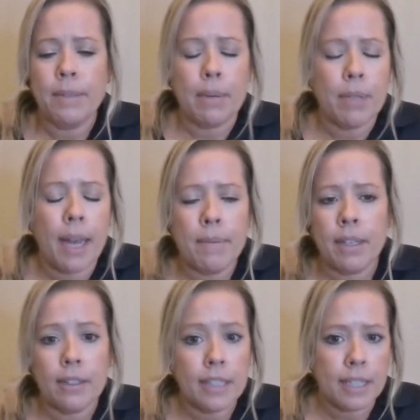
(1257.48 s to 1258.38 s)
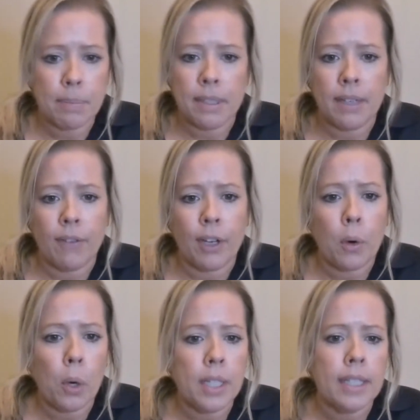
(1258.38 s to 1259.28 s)
Sometimes there's specific
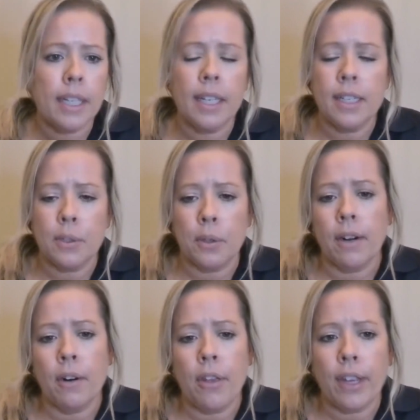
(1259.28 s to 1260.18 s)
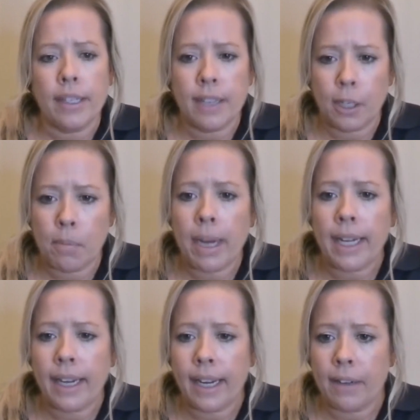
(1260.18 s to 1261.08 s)
courses or things that you
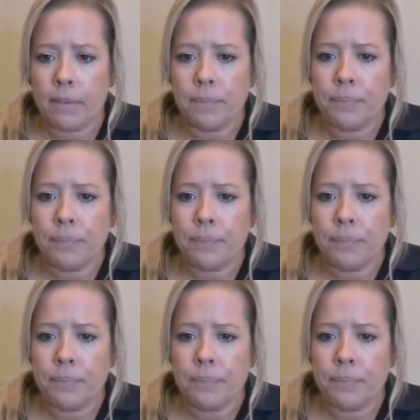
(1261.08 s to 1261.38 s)
might need.